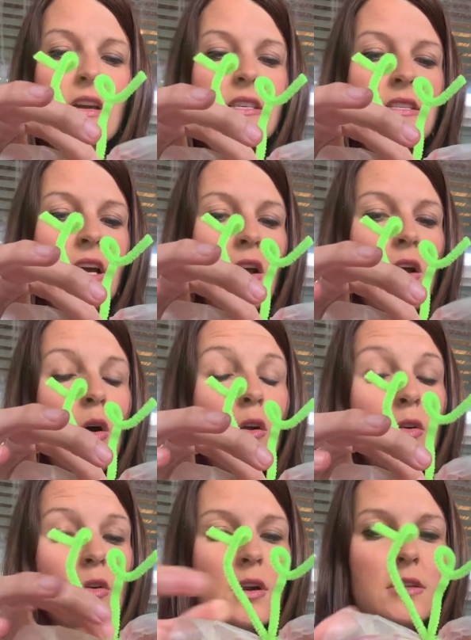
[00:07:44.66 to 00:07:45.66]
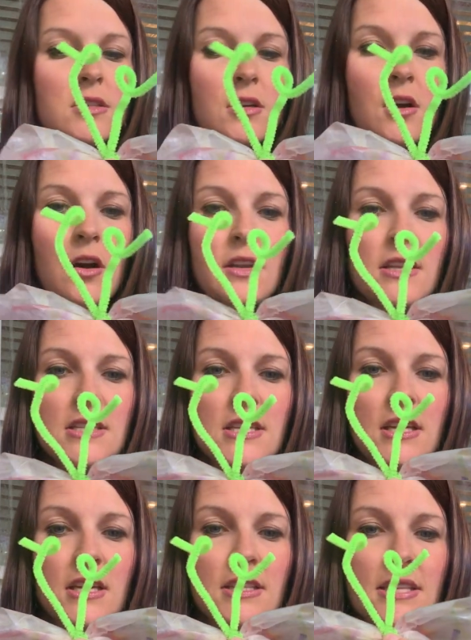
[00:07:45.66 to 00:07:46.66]
It's not called horns. They're called
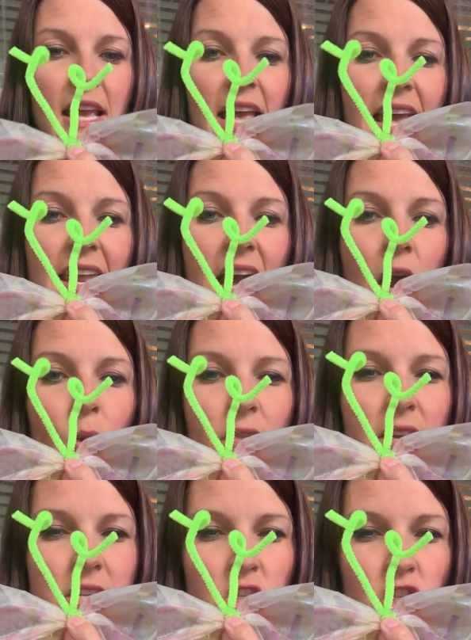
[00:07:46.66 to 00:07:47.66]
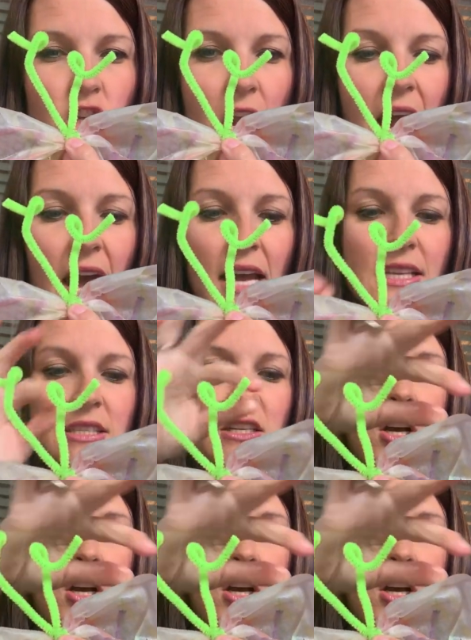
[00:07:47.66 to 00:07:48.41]
antennas. And now when this dries, the